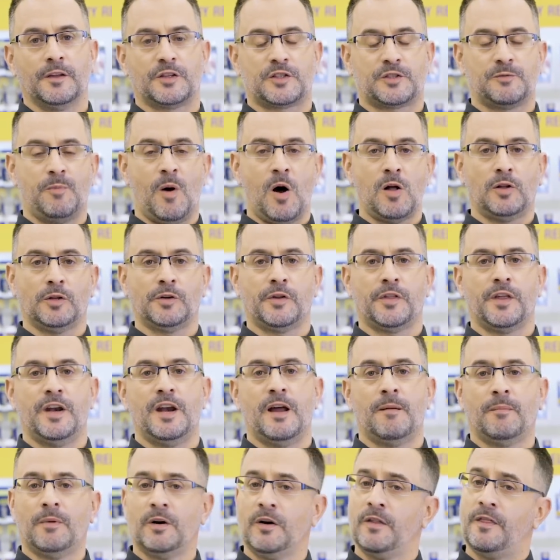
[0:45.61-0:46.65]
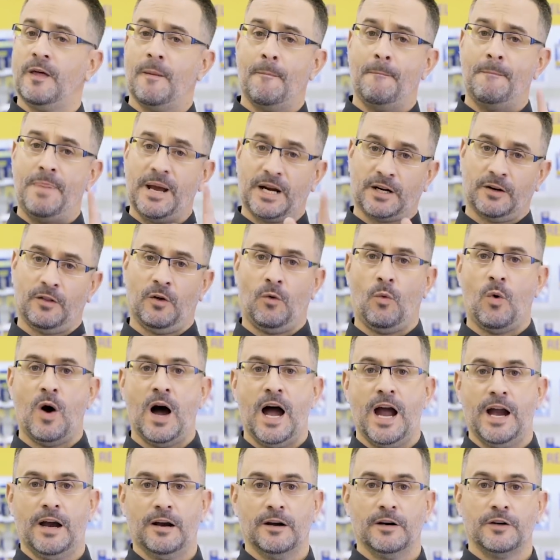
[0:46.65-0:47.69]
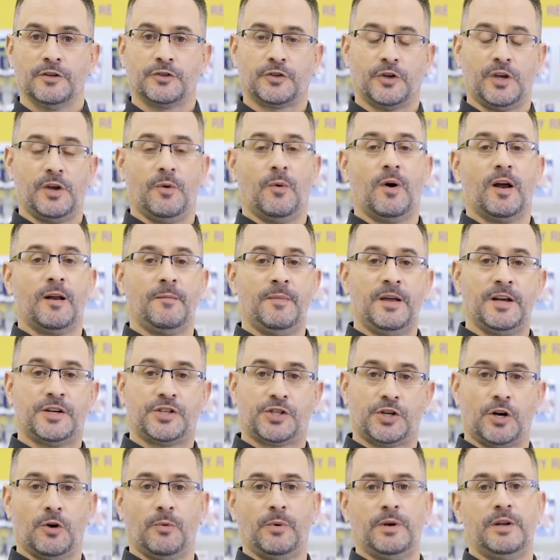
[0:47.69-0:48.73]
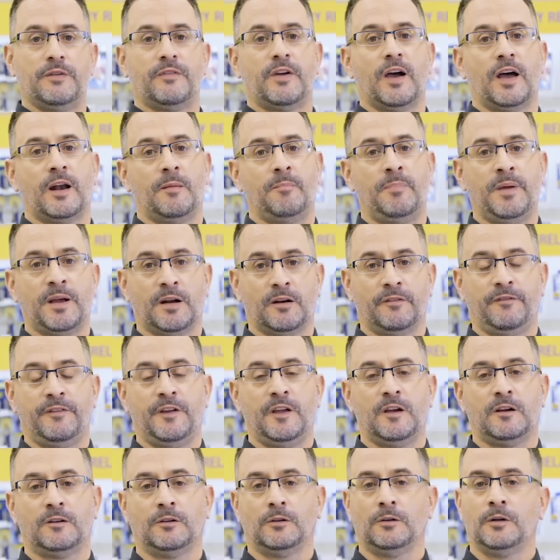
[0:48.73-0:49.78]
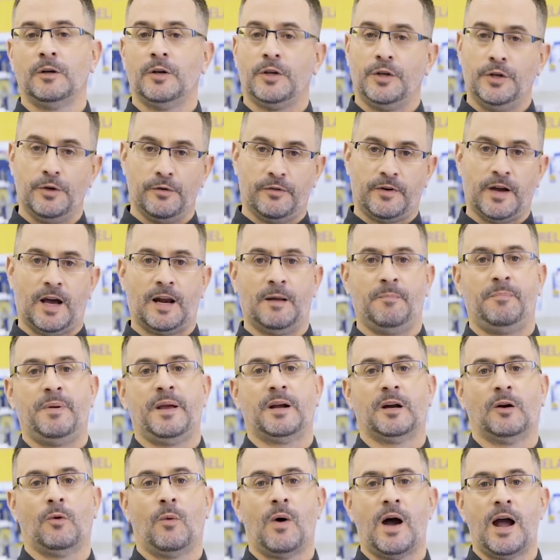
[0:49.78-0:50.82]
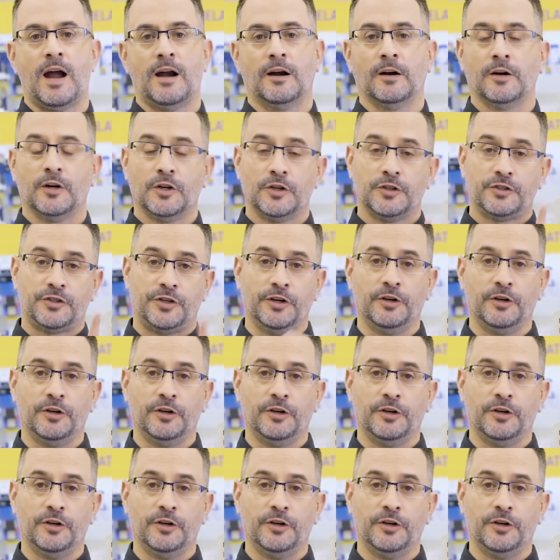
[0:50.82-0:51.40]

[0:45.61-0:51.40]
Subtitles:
The smaller the number, the bigger the wire. So you want to make sure when you've got a bigger vehicle, you've got a bigger wire.